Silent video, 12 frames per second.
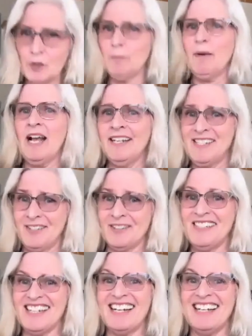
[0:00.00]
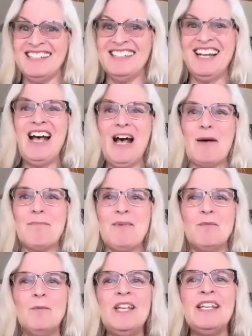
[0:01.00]
your body's going to tighten up,
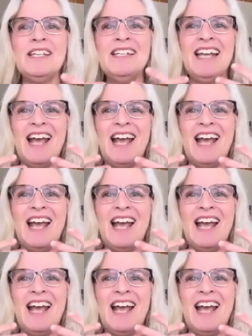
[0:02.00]
and we can